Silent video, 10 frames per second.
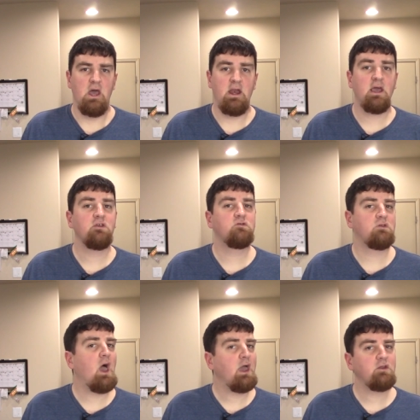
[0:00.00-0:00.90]
And I,
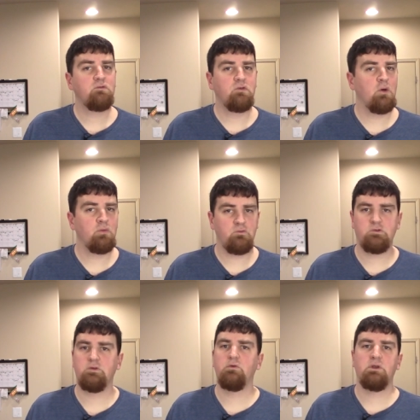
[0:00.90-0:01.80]
I
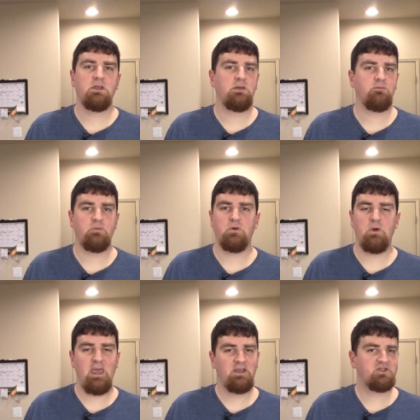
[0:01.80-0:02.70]
don't do any, you
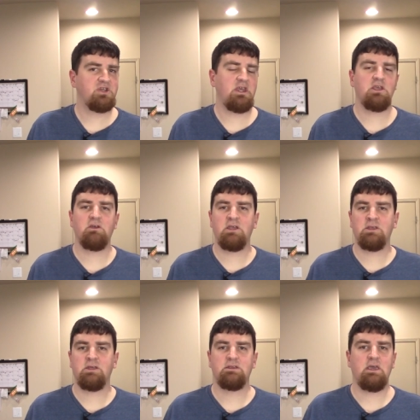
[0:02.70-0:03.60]
know, agitating or
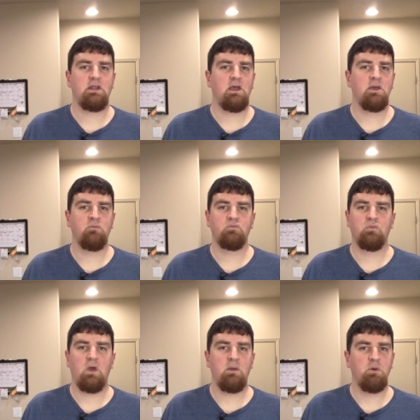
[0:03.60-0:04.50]
anything like that.
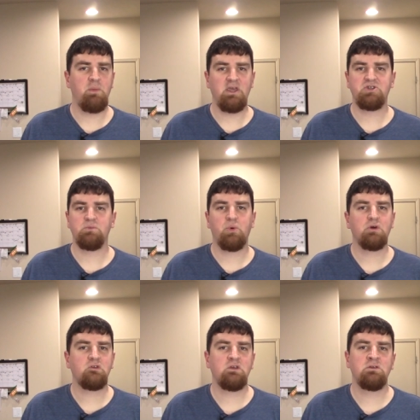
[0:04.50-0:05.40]
I'm, I'm a patient
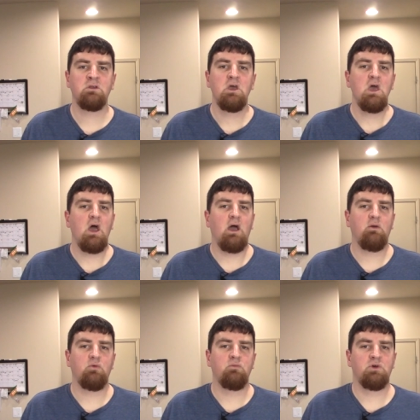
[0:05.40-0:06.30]
person.
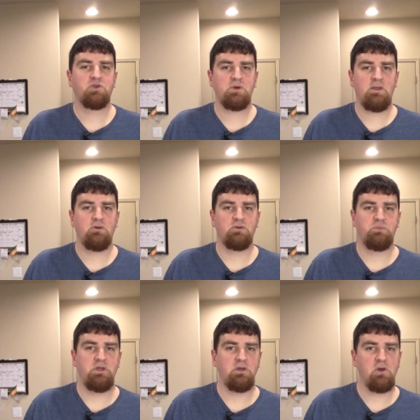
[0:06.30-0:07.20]
I would much rather
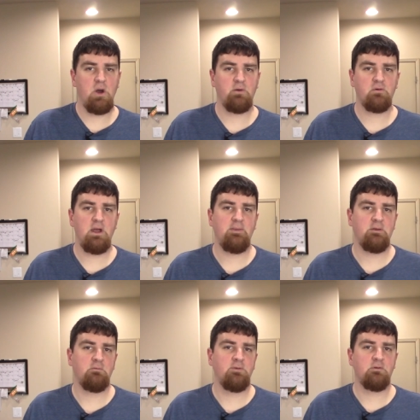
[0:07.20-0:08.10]
it be carved right
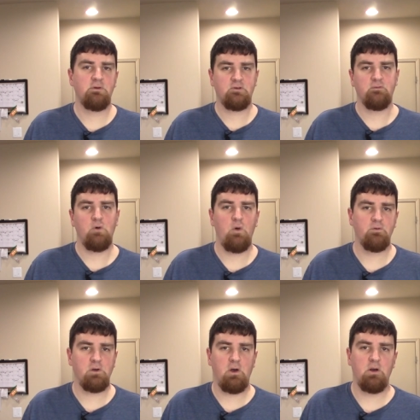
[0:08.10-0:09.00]
than run the risk of
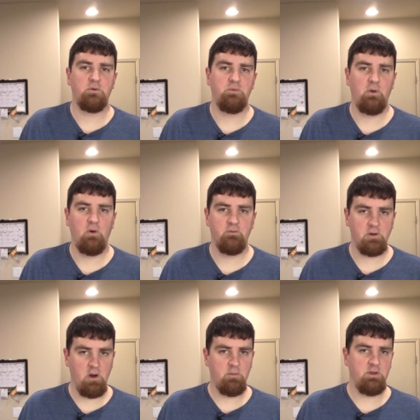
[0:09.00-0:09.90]
overcarbed,
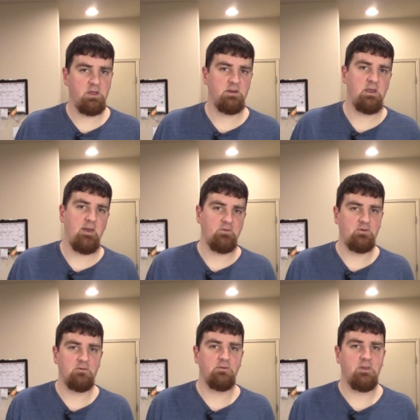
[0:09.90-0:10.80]
overcarbing it and have to
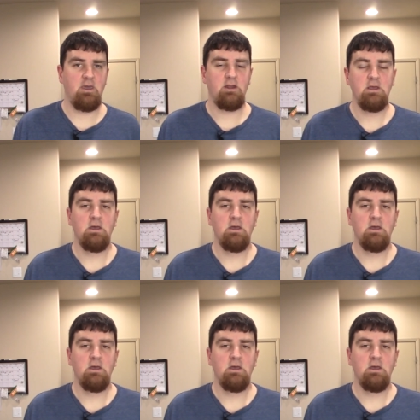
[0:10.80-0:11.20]
deal with that.